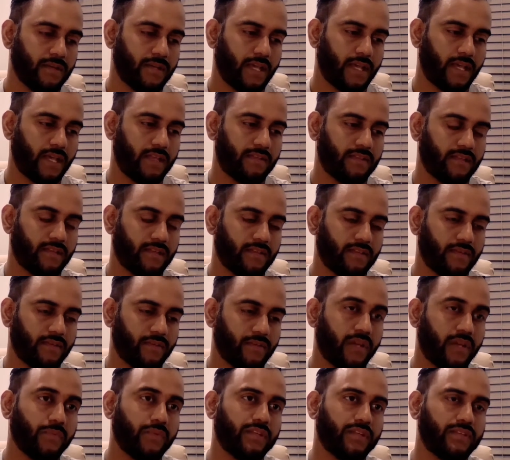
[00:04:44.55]
And the
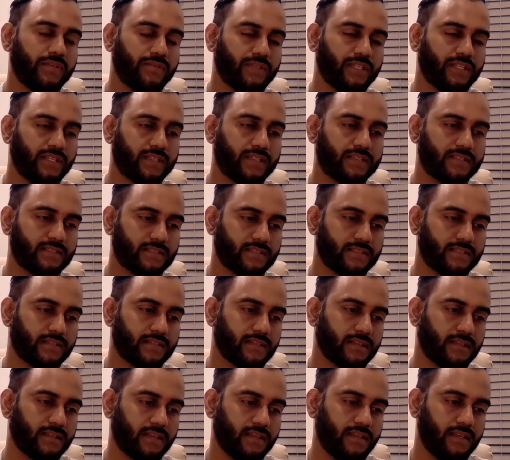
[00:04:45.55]
way we do this
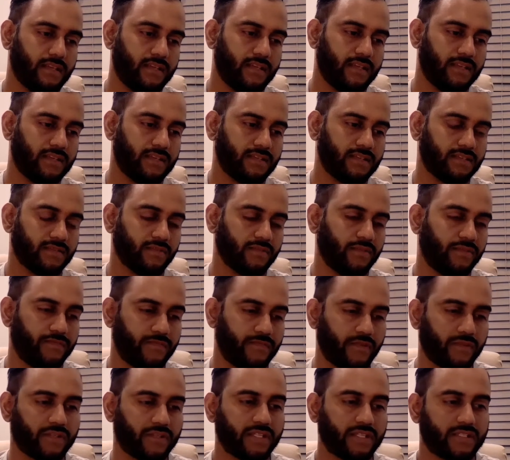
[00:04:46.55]
is we
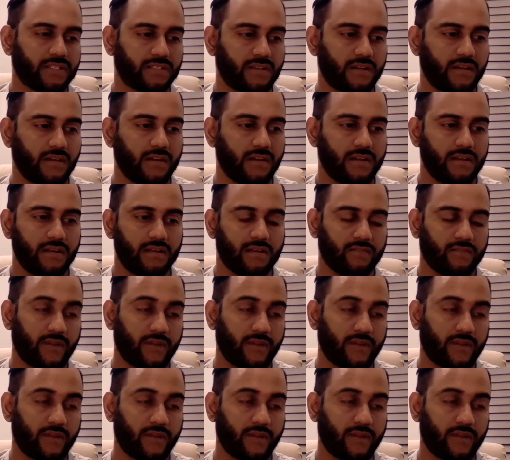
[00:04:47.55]
focus on,